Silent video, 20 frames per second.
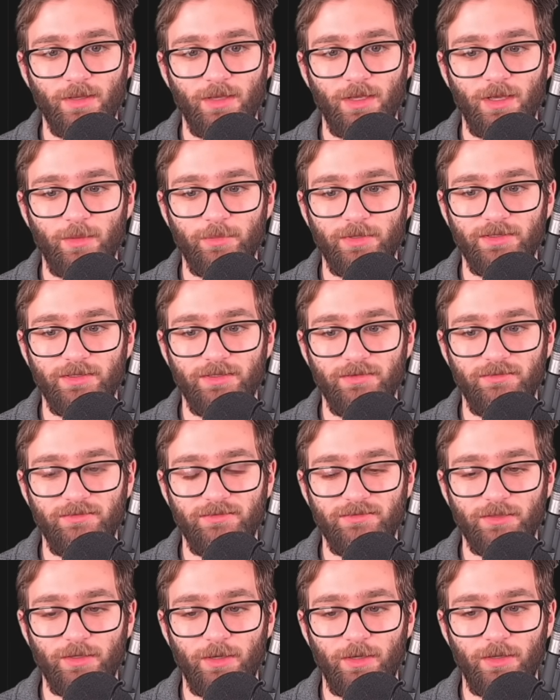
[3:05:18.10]
I'm going to
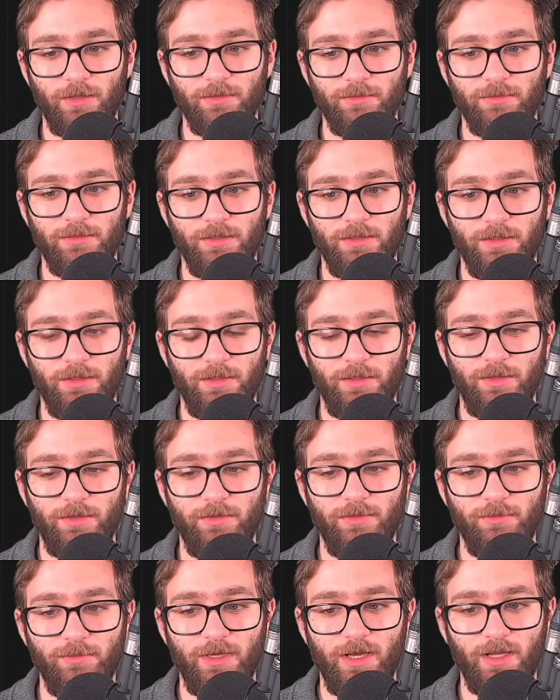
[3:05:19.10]
install a
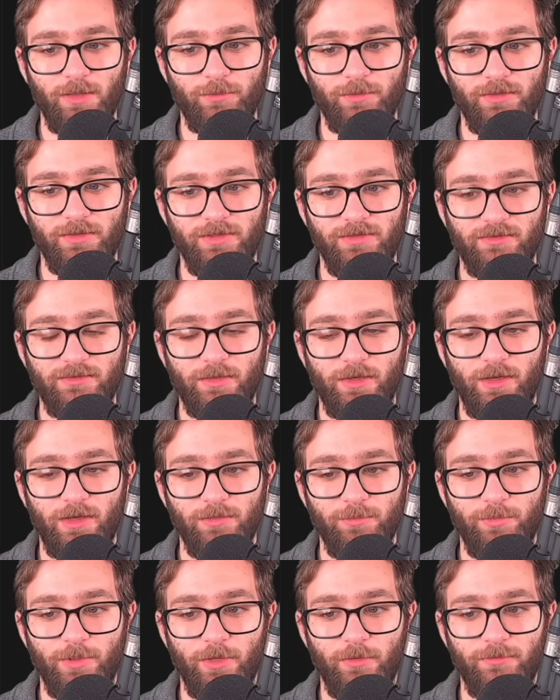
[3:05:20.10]
new Helm release
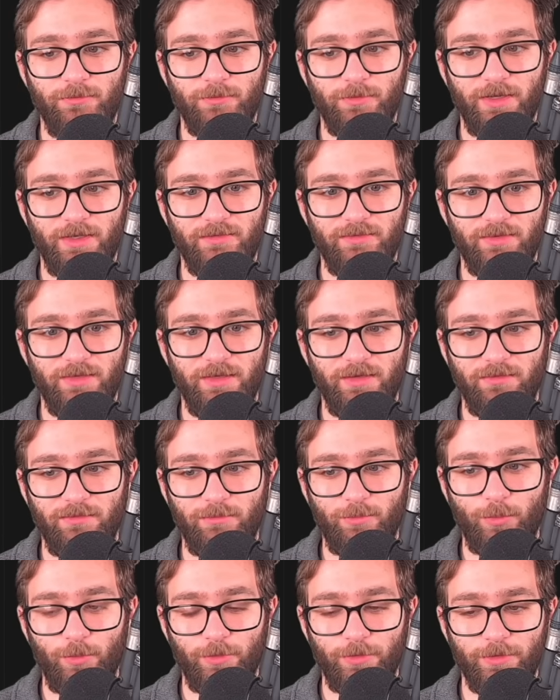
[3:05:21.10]
called Postgres
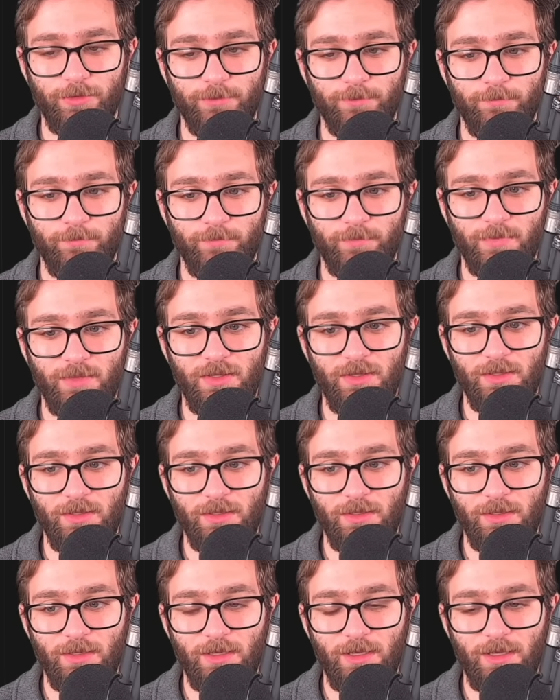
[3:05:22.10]
Exporter
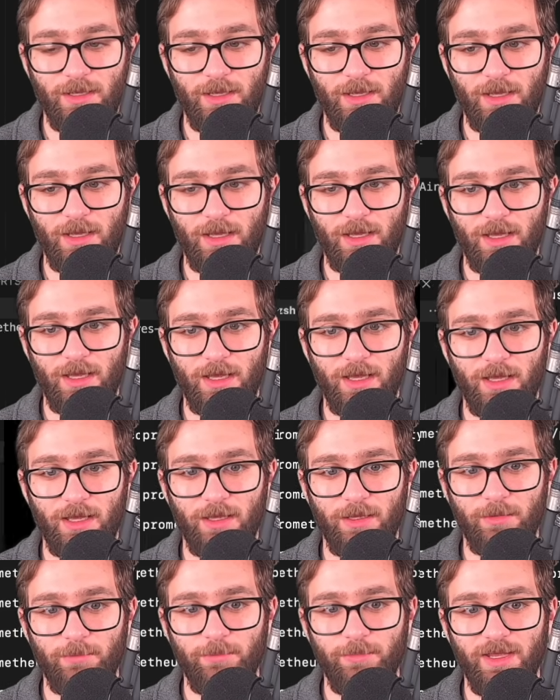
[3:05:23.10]

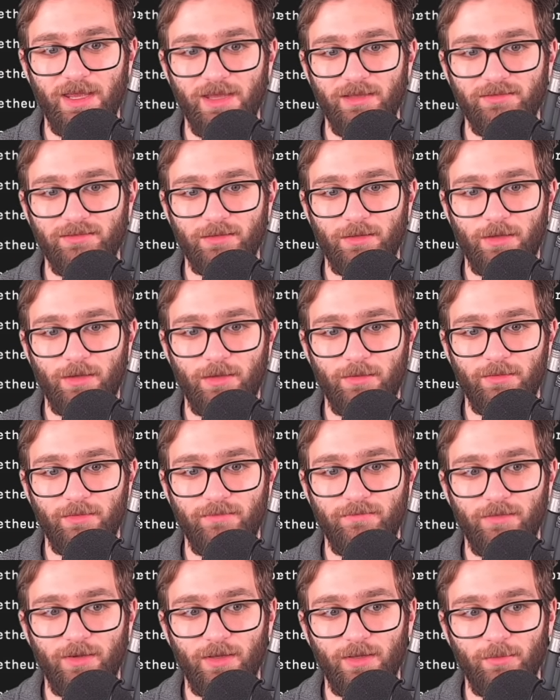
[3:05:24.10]
based on the
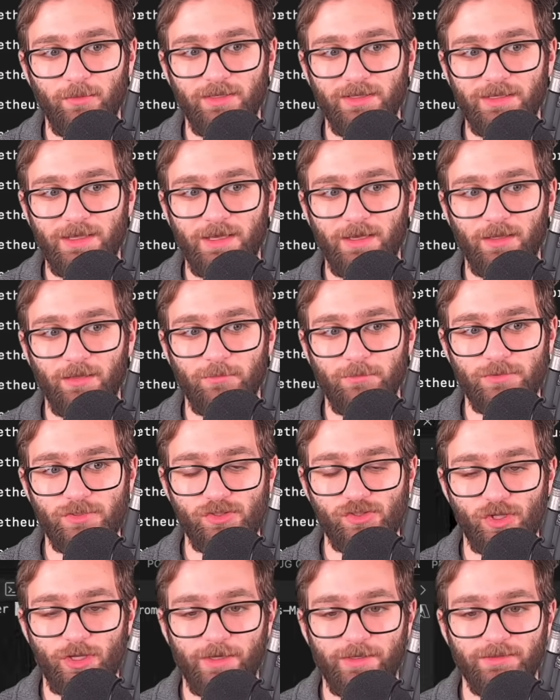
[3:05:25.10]
following Helm
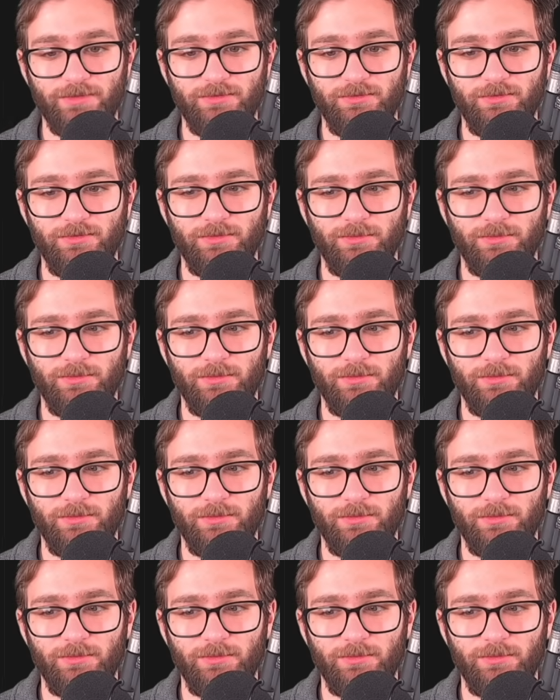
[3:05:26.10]
chart.